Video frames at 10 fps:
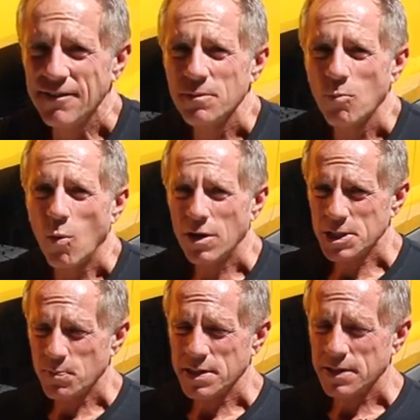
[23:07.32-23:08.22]
Even more
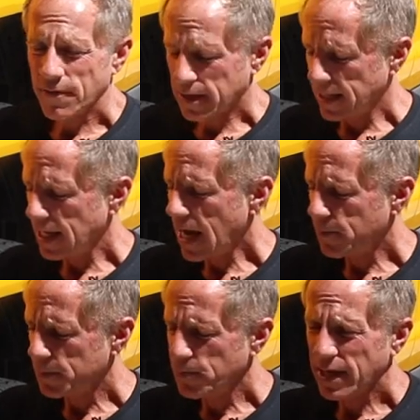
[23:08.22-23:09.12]
specifically, I
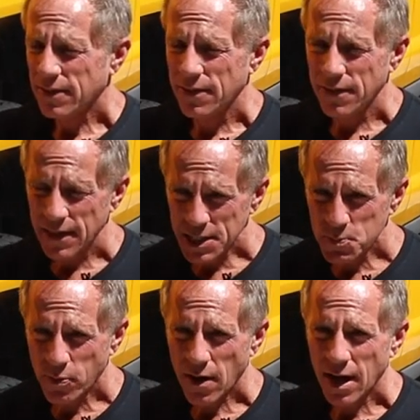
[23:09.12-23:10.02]
would pick this
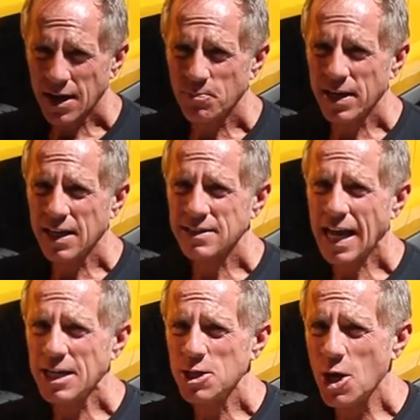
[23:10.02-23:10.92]
product because
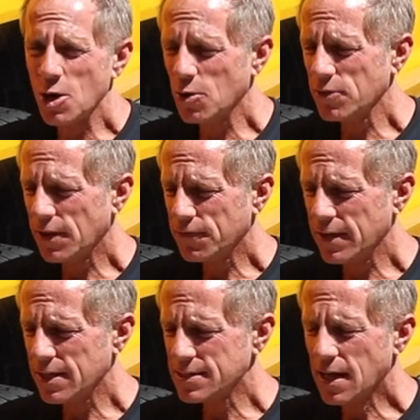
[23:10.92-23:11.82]
I know that
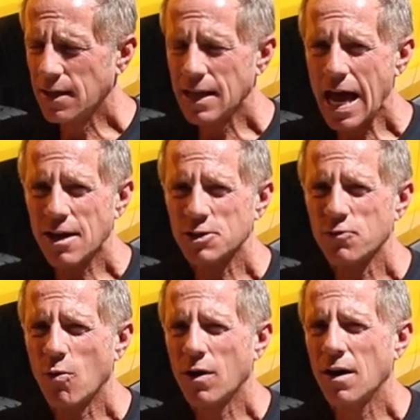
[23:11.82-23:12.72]
this allows
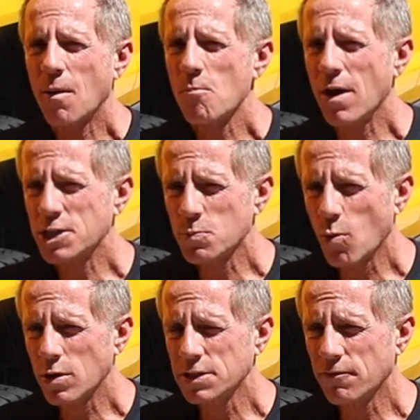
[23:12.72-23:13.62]
for much
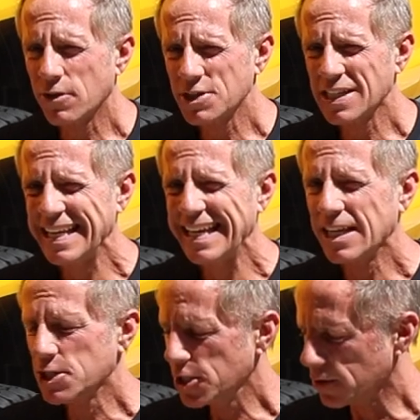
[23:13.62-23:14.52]
more diversity
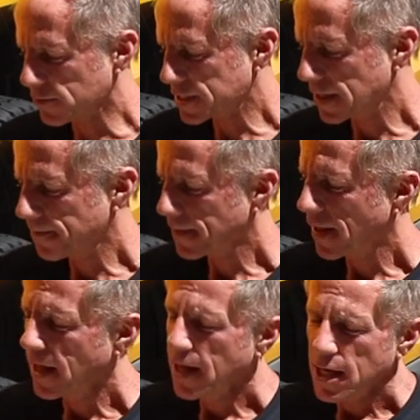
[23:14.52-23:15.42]
in use.
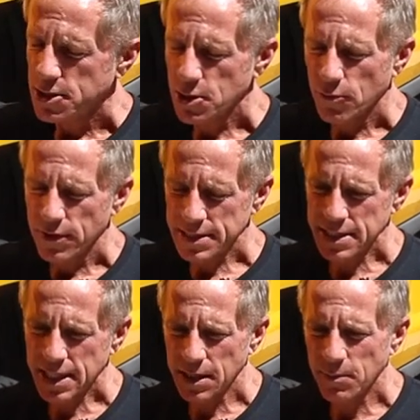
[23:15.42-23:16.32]
So this
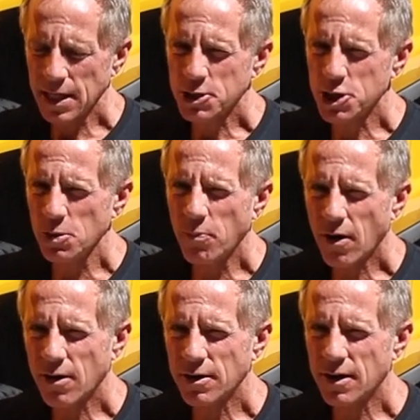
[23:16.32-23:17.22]
is going to be a
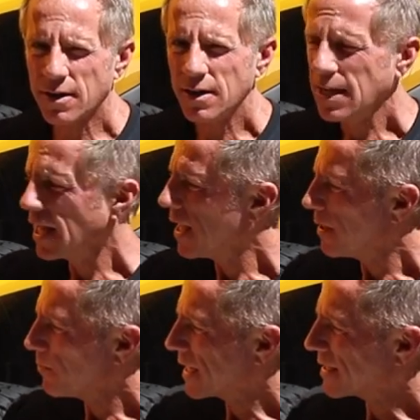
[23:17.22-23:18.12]
two-parter
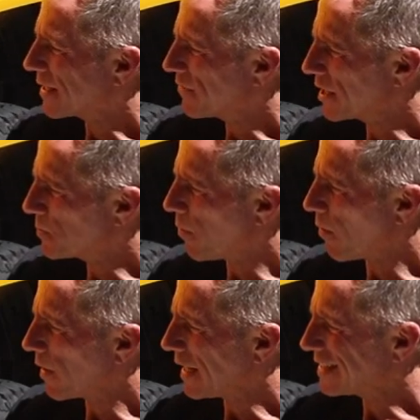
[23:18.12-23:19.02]
because at this
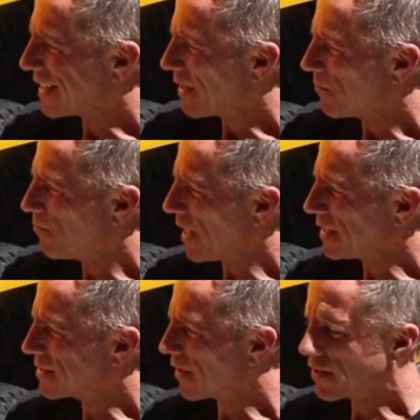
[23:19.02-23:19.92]
point,
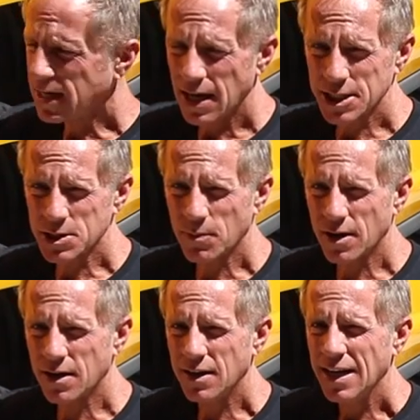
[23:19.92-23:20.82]
based on the
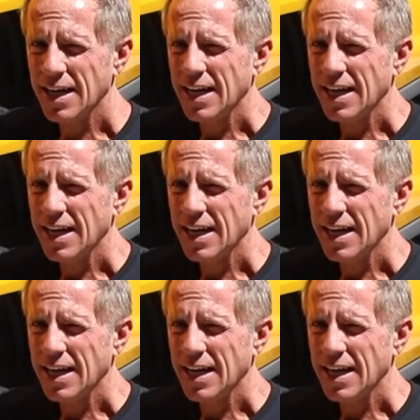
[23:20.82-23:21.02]
customer,